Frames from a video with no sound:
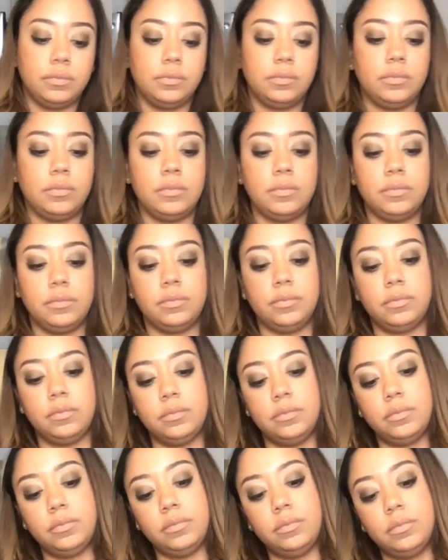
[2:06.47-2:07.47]

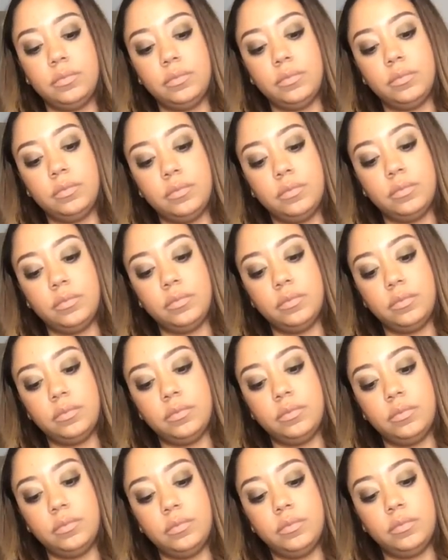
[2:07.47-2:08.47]

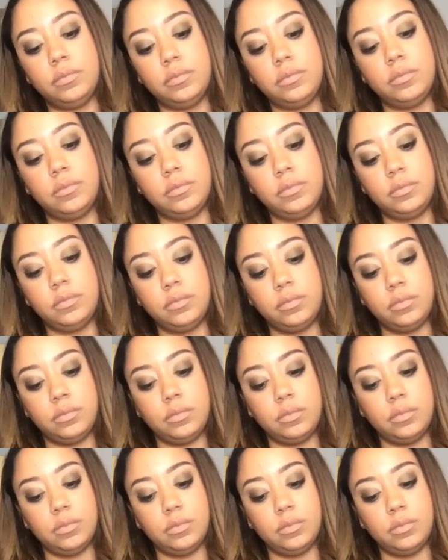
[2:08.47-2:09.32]
No one is speaking in this clip.